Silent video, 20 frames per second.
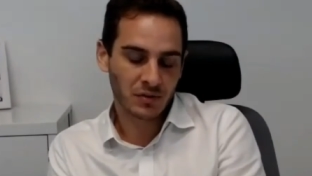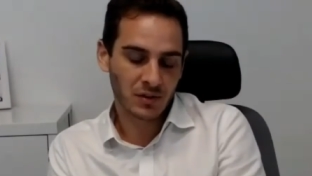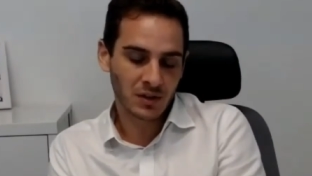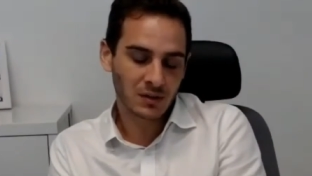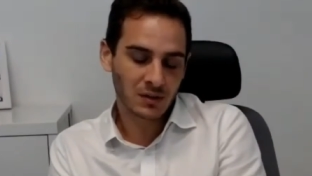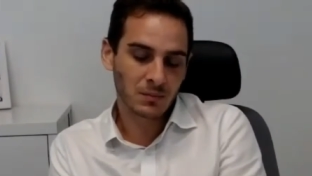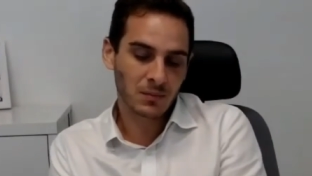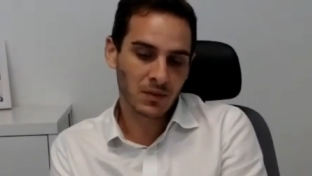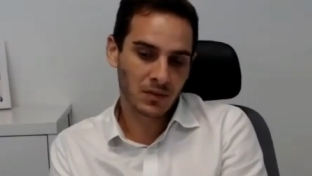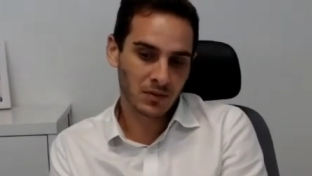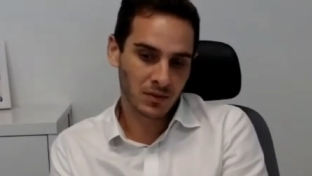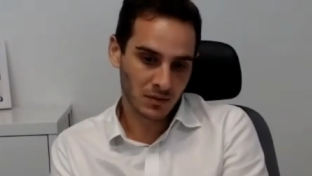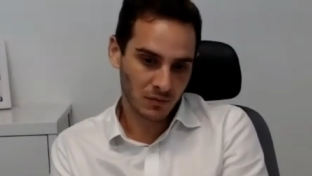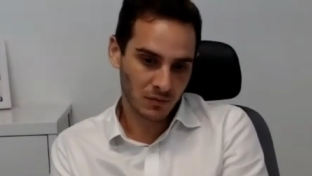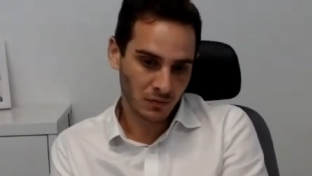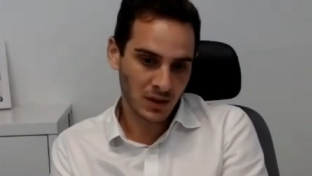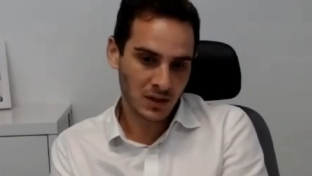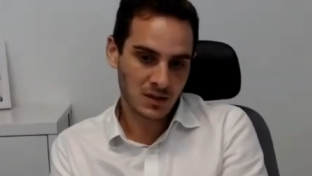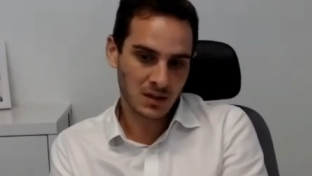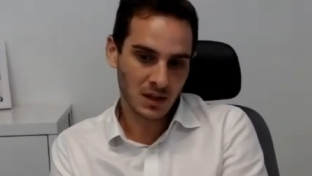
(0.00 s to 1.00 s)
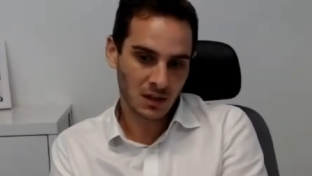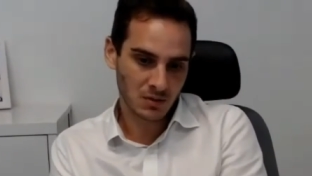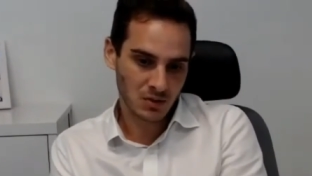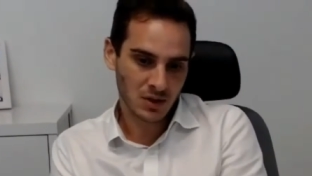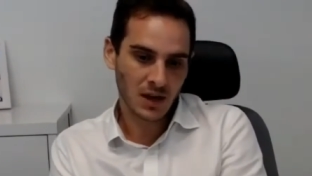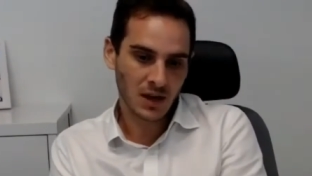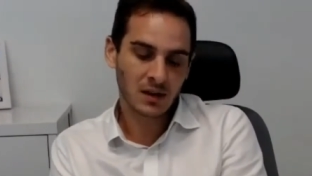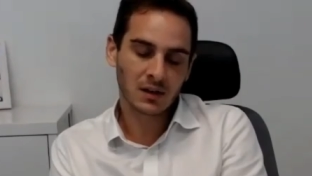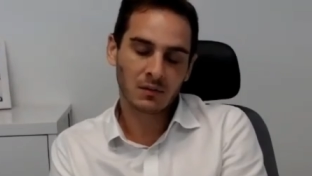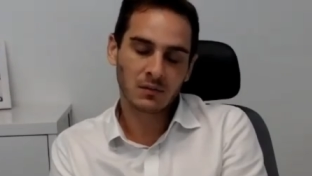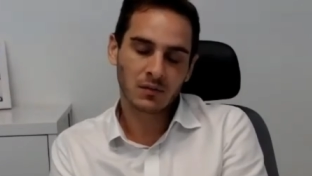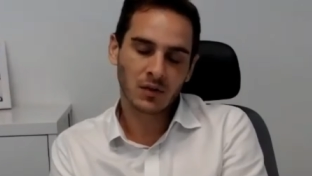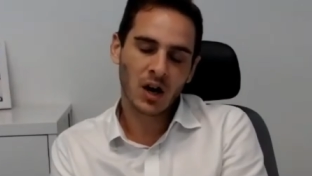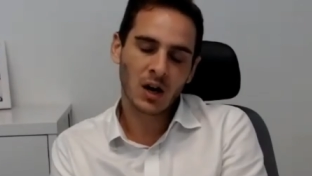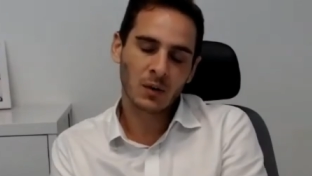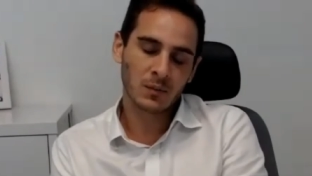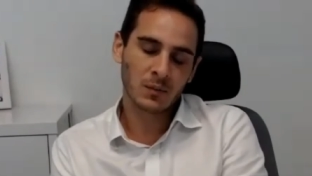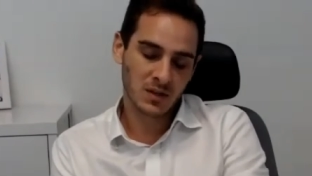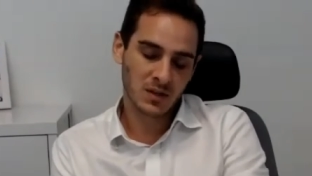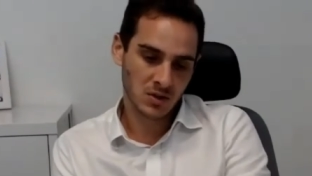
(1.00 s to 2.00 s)
I think the retail trading
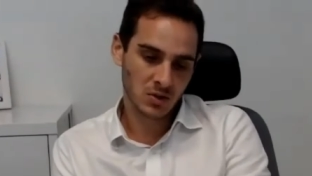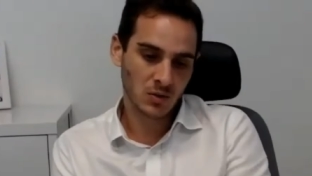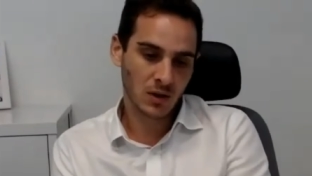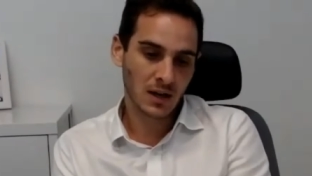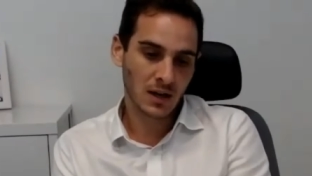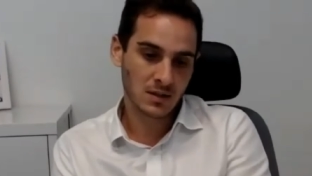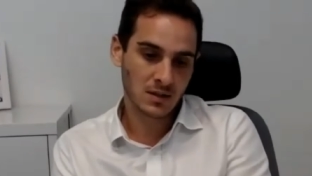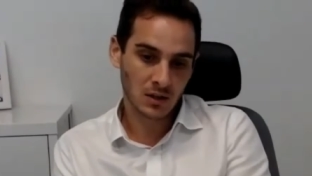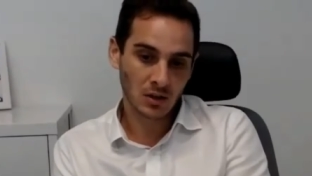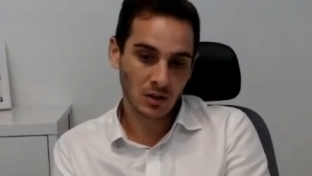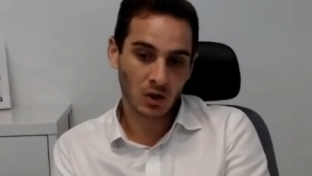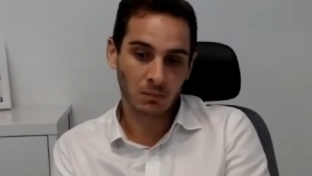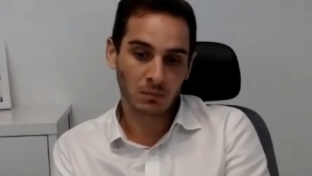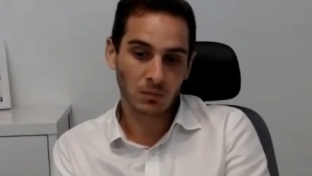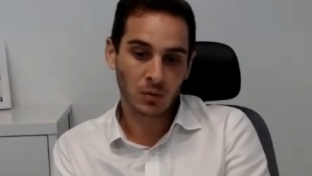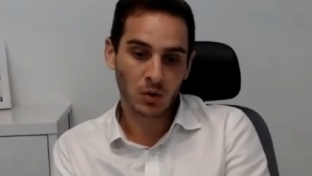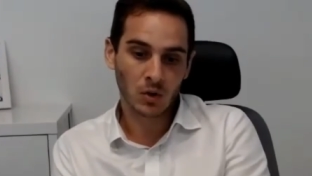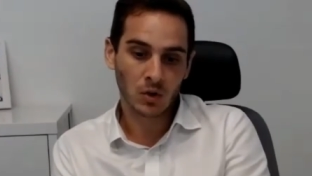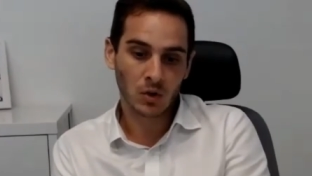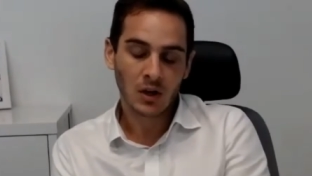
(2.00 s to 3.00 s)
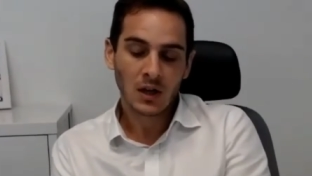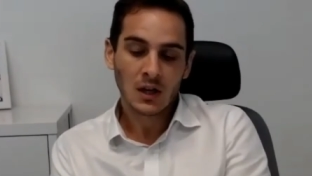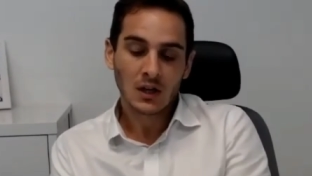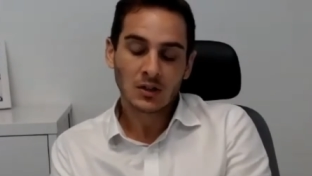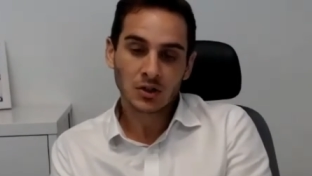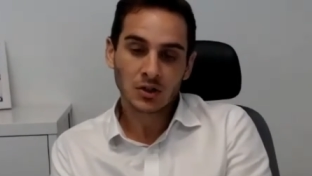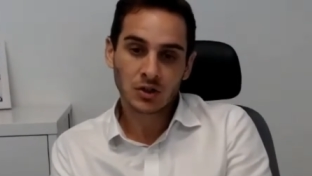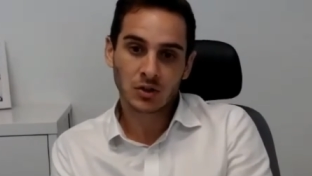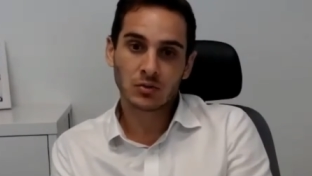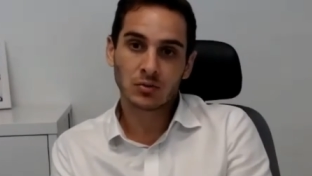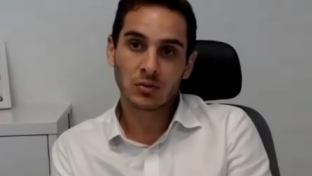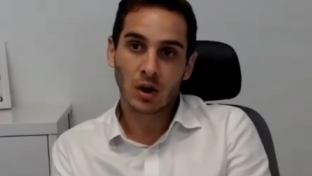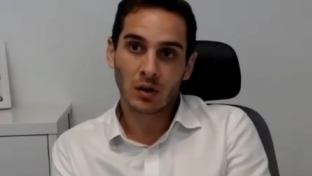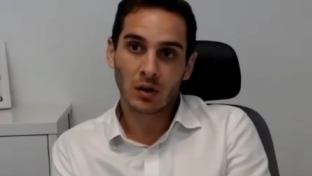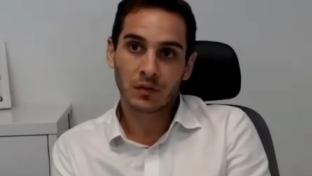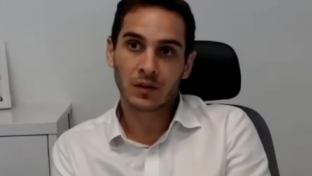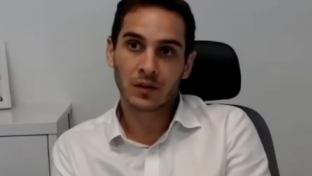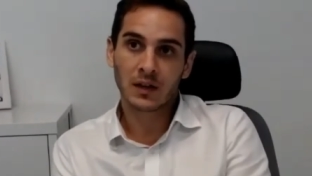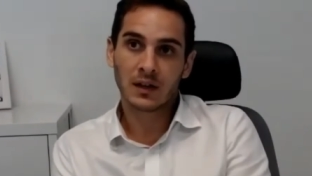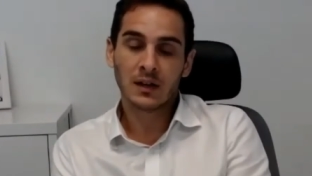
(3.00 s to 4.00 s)
environment still has a lot more to
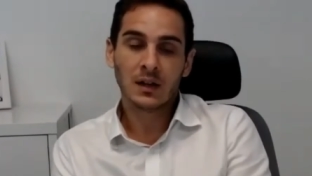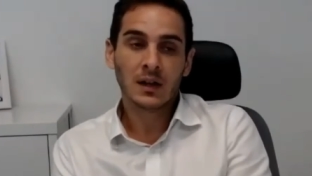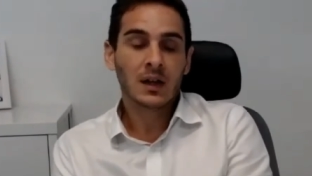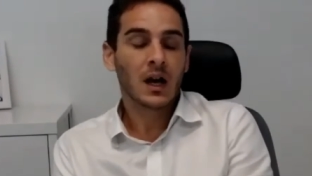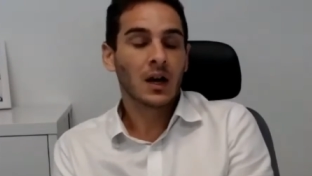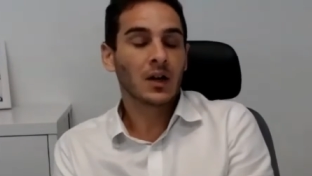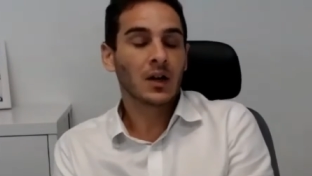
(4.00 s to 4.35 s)
offer.